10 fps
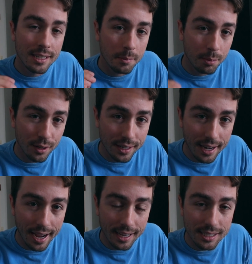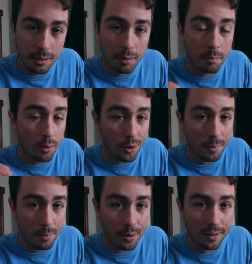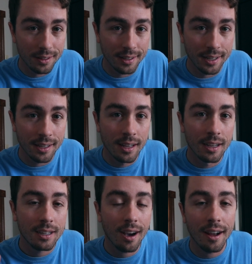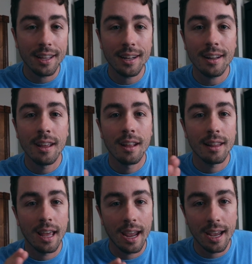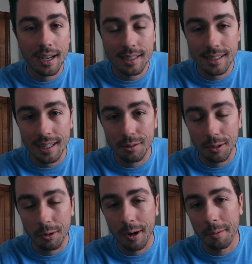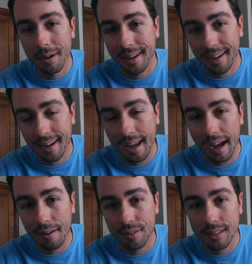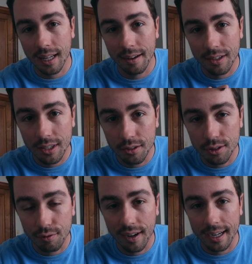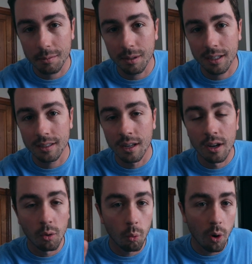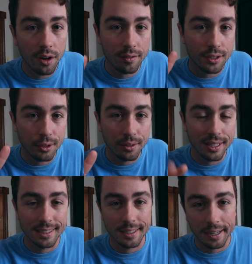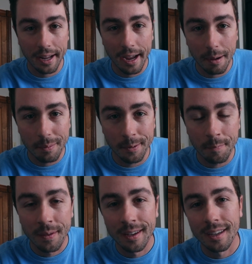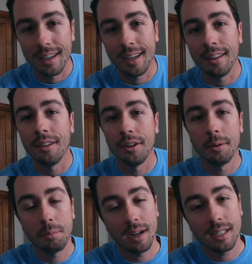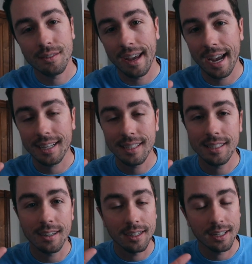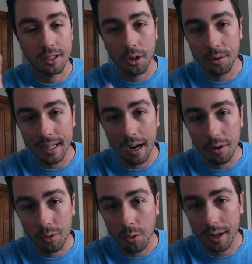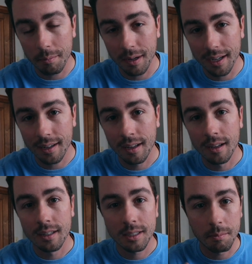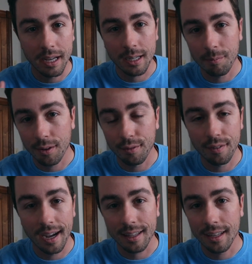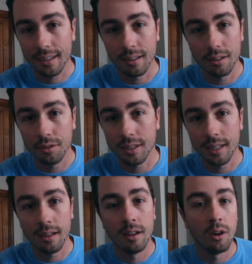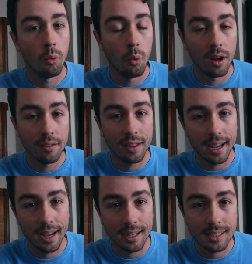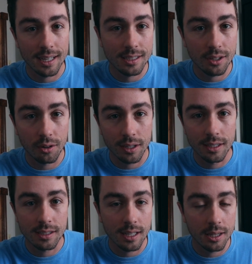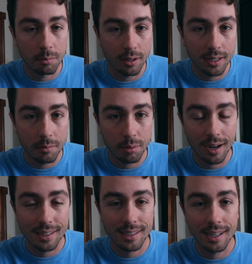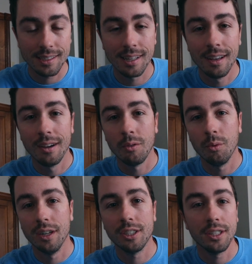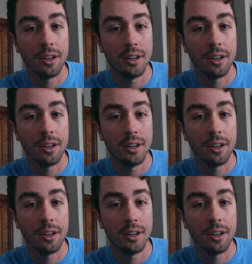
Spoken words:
to breed an Axie, but more importantly, cutting the AXS requirement in half is going to have a huge effect because one of two things are going to happen. Either the price of Axies are going to go down quite a bit to make up for the fact that you're losing one of the AXS tokens in the breeding process, which, the